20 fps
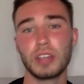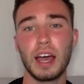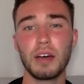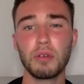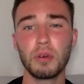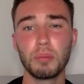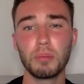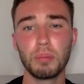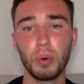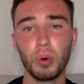
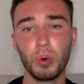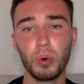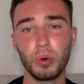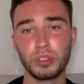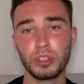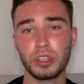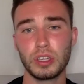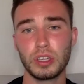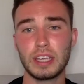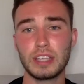how
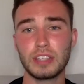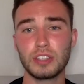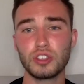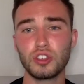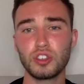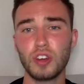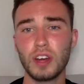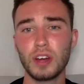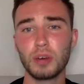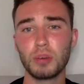important is
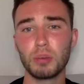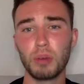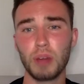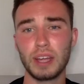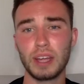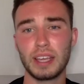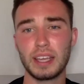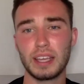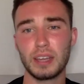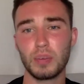trail
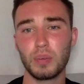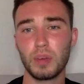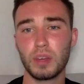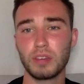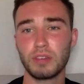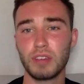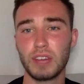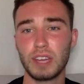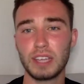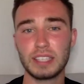braking when
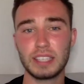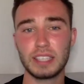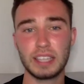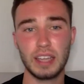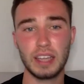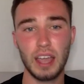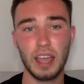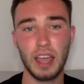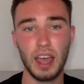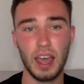racing?